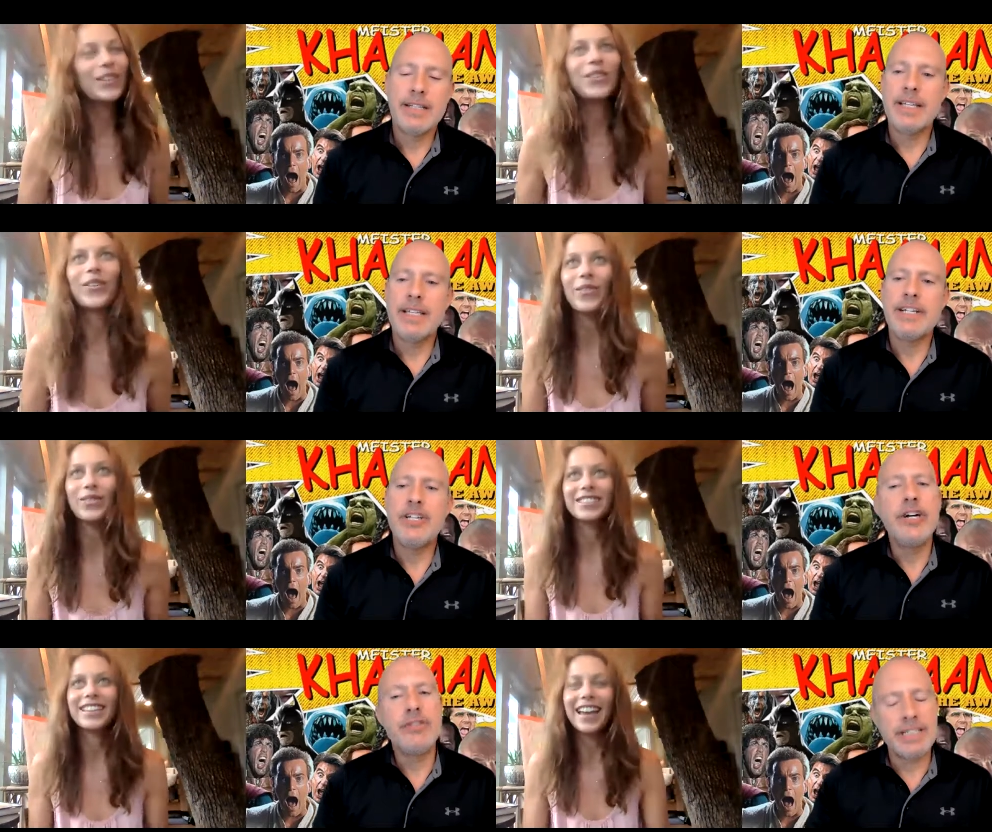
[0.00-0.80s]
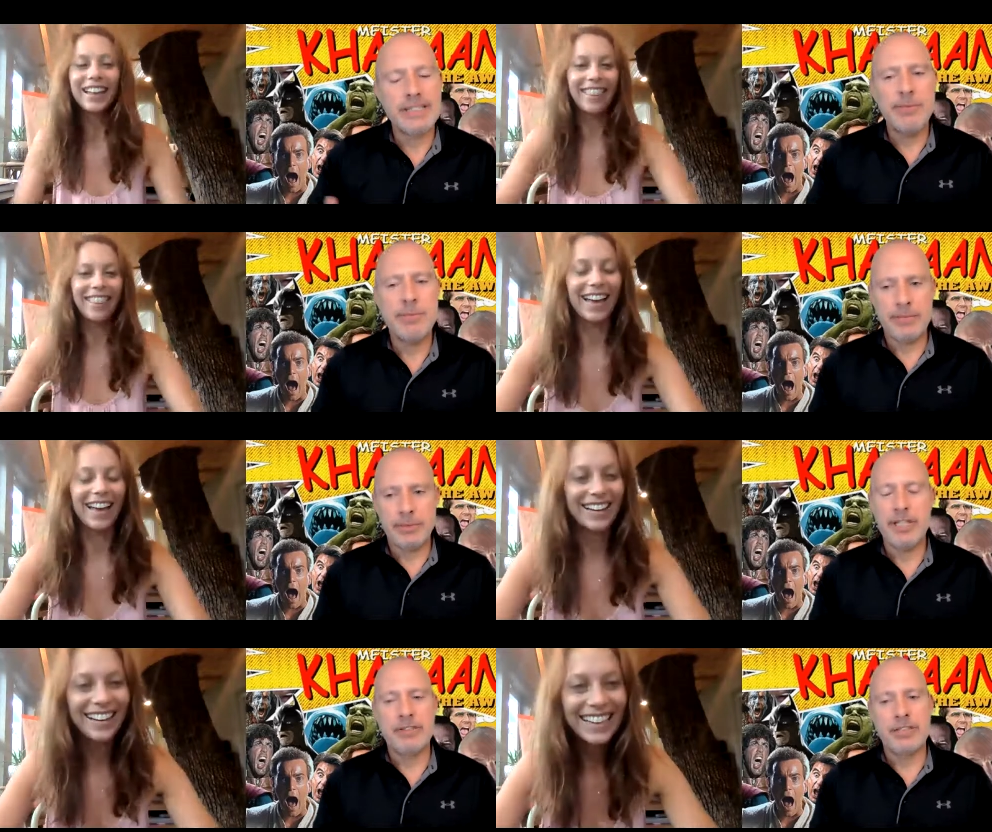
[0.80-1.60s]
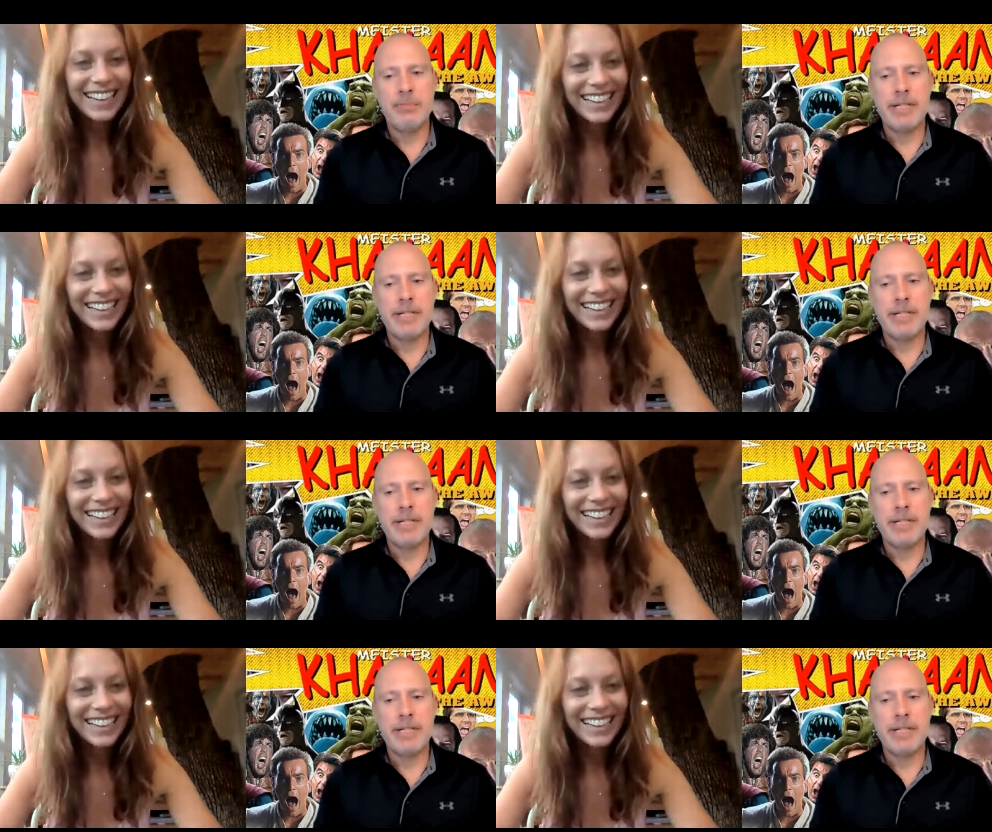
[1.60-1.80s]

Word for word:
Speaker 1: I think that you know, like sometimes you hear